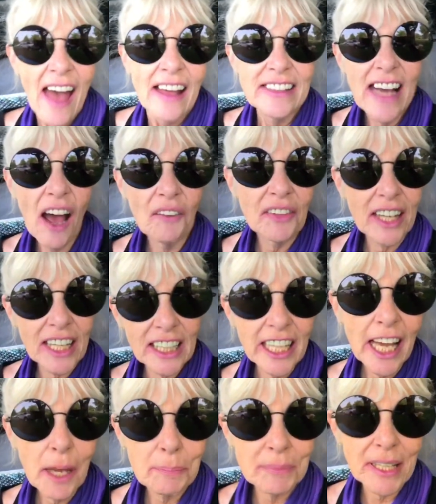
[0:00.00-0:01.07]
Now the
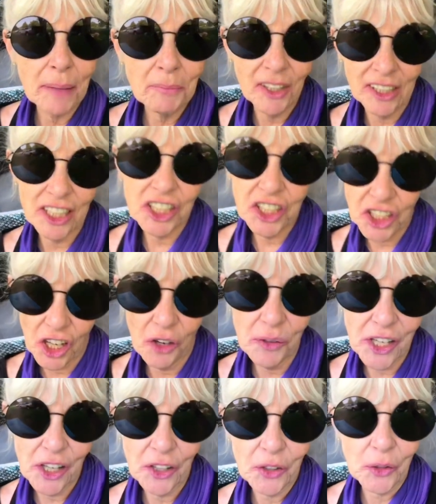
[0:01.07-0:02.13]
clips I'm going to show
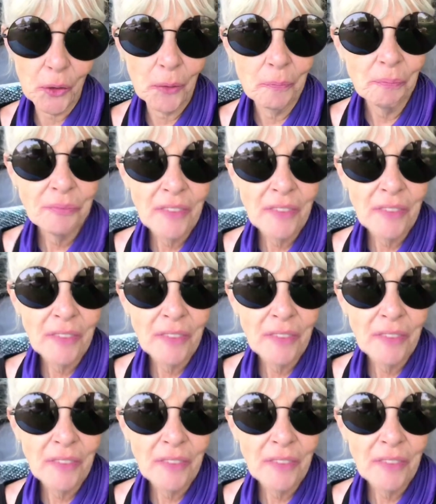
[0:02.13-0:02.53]
you,